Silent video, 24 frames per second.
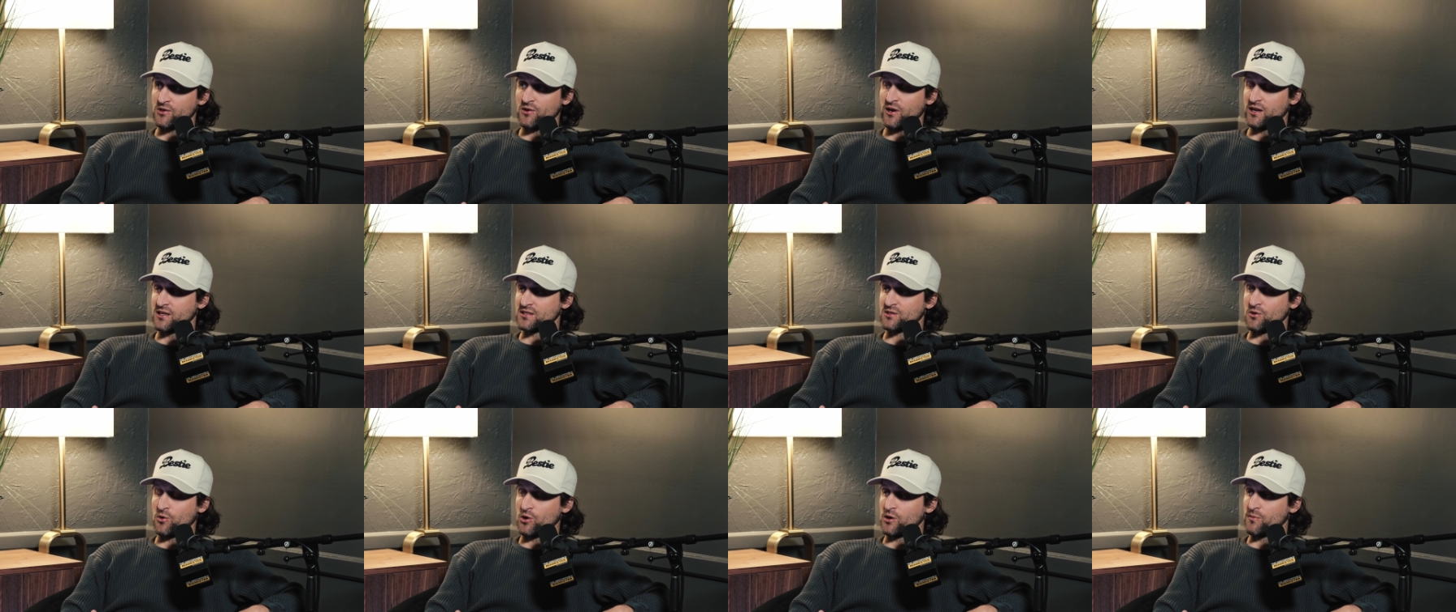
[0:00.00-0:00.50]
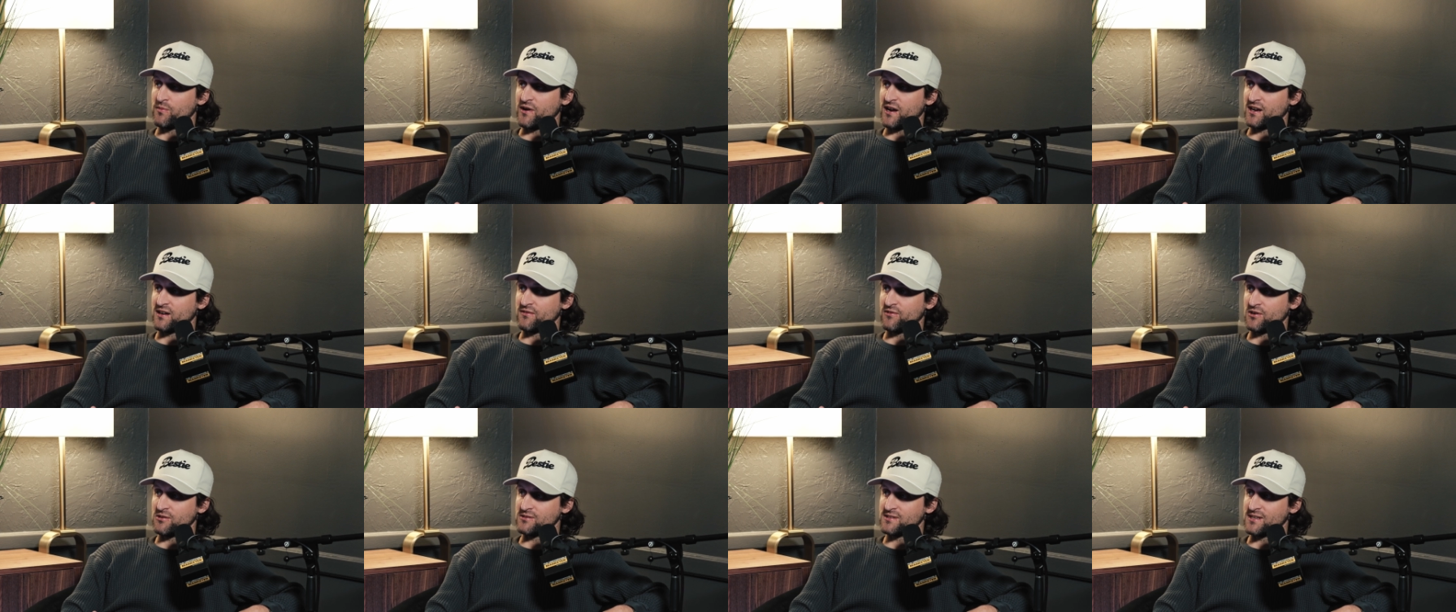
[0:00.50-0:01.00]
the greatest
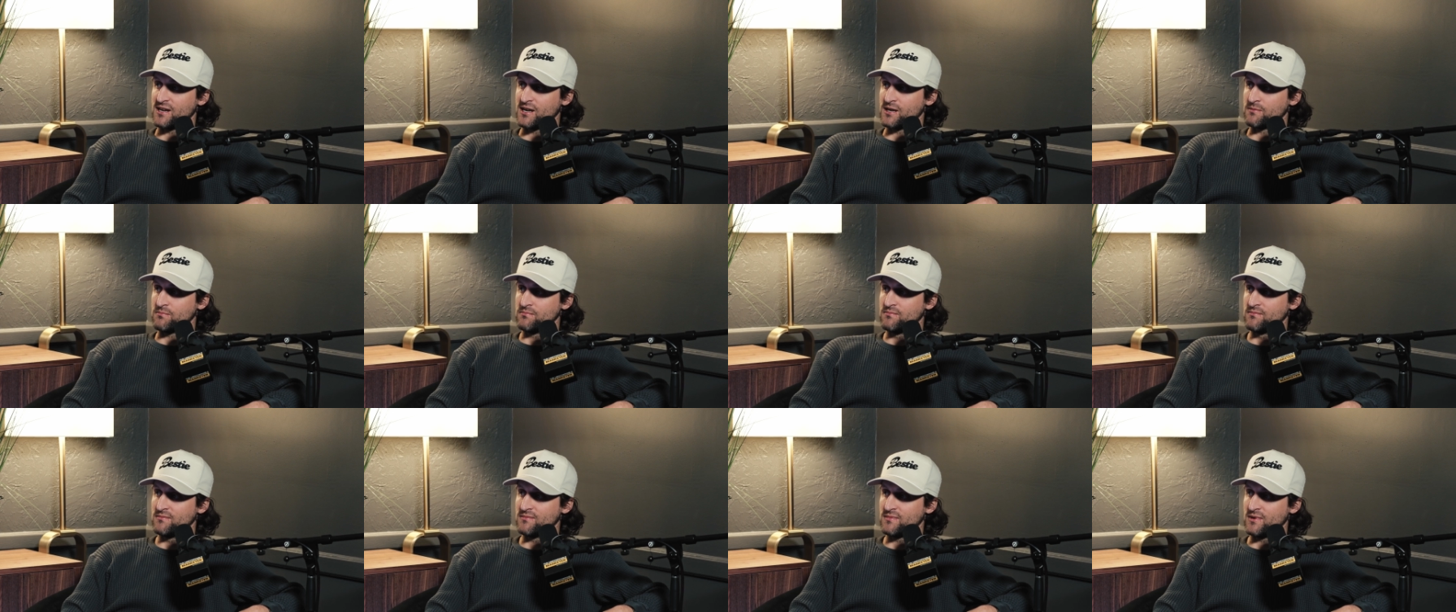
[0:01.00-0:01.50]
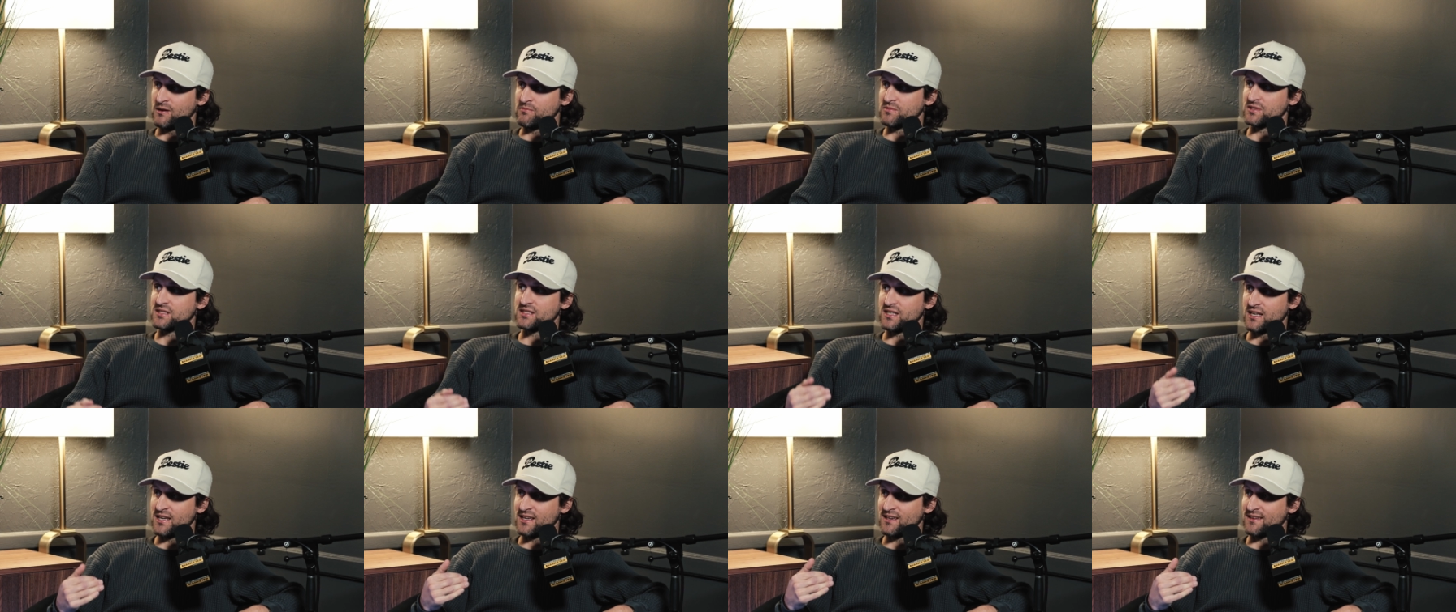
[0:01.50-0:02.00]
quarterback of all time. I'm
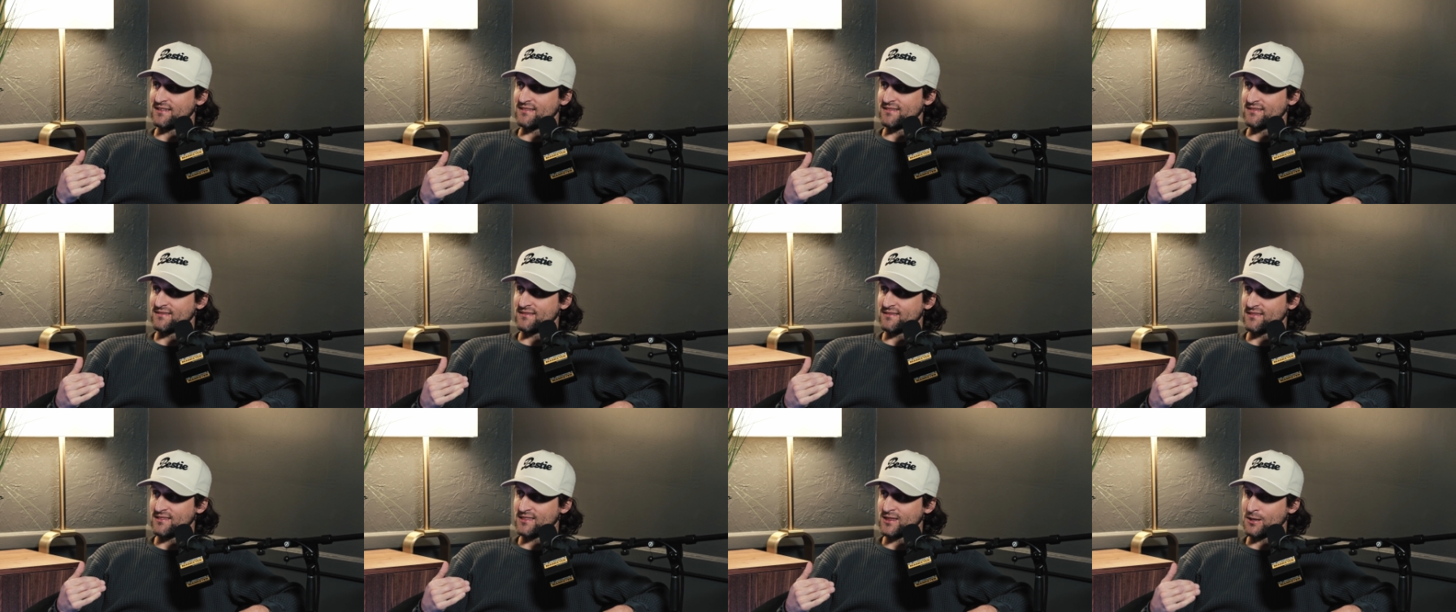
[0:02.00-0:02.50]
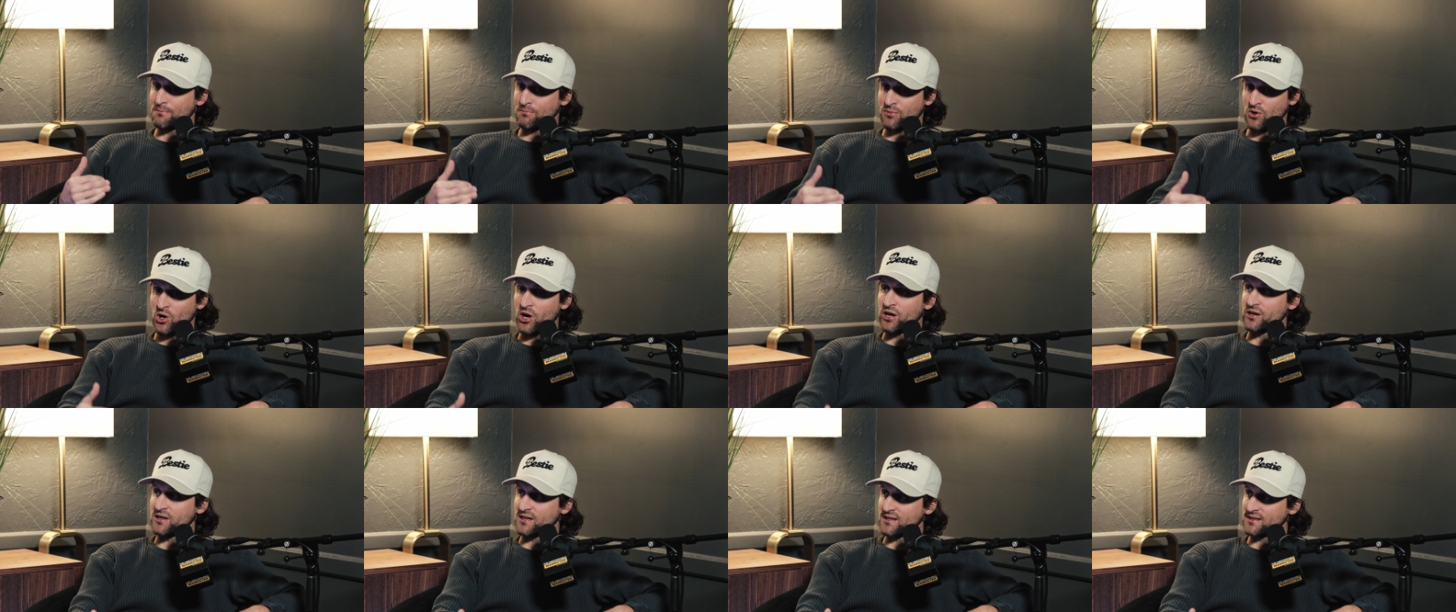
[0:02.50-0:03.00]
just saying the
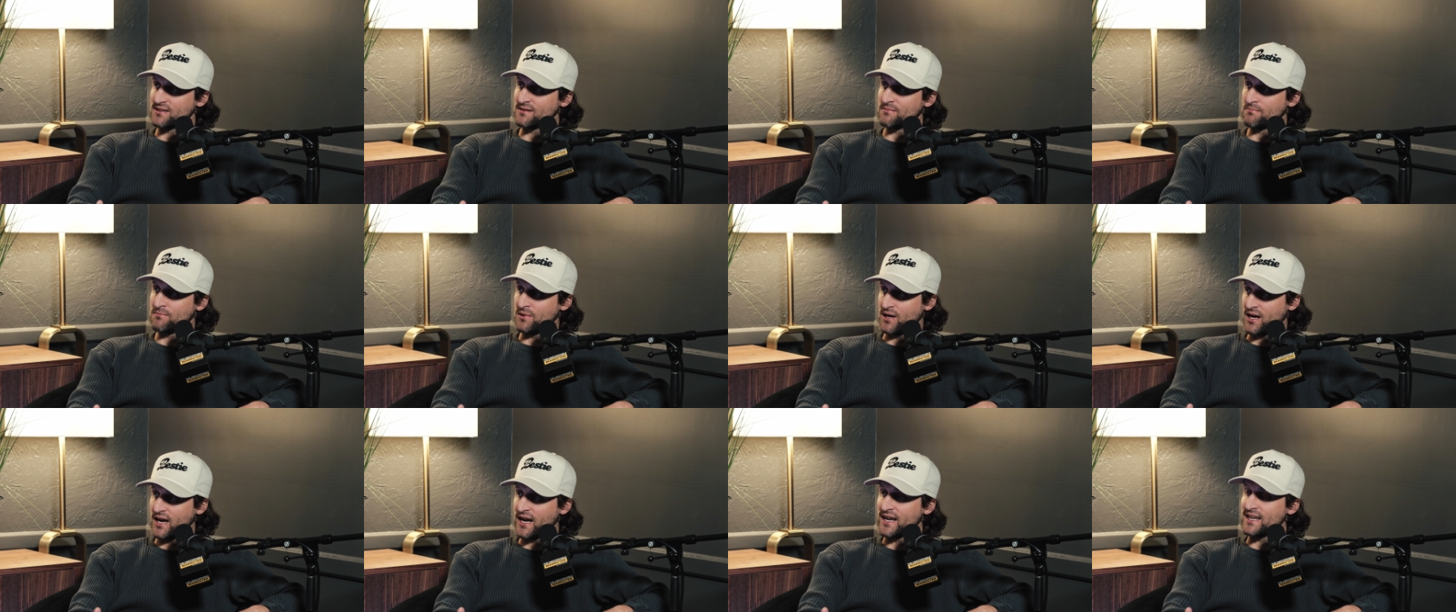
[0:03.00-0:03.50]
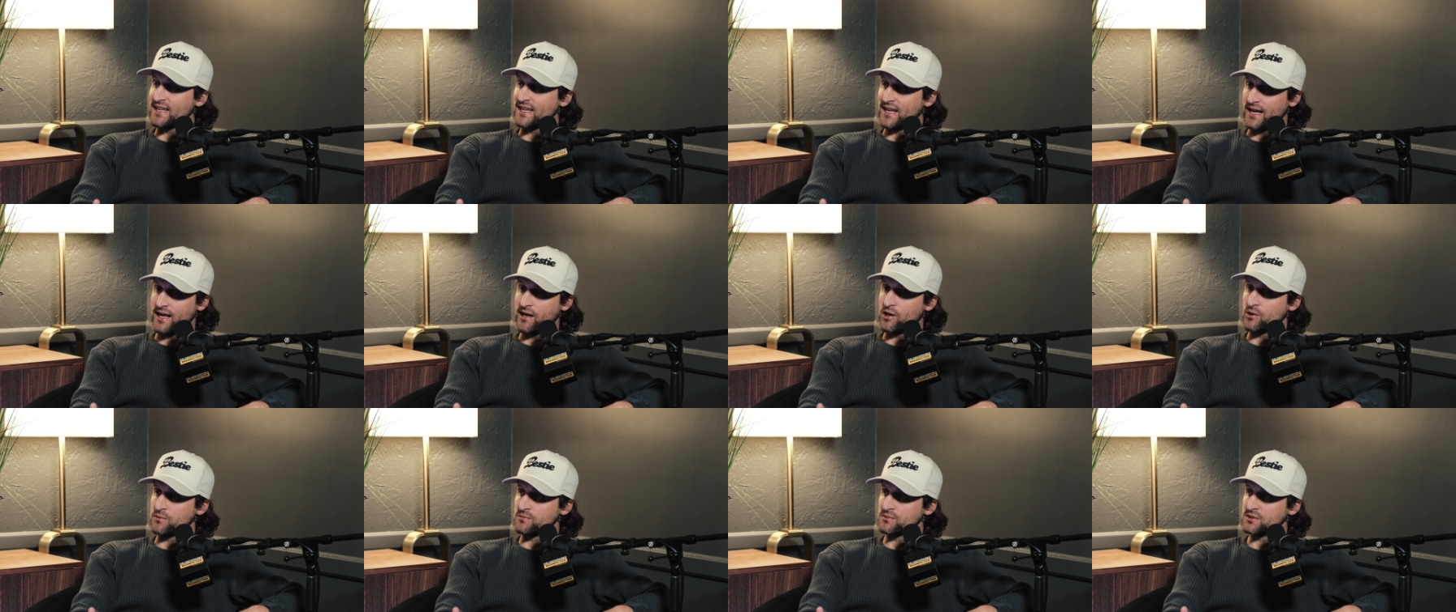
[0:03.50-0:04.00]
product behind
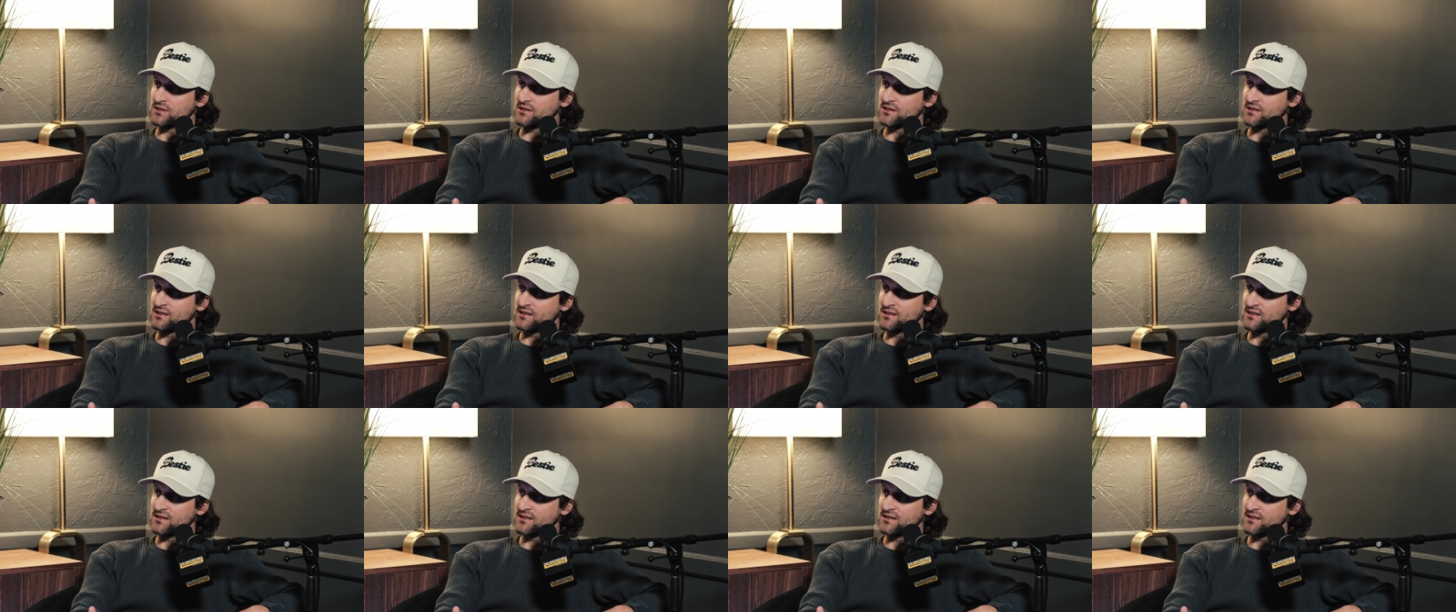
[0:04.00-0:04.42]
it helps.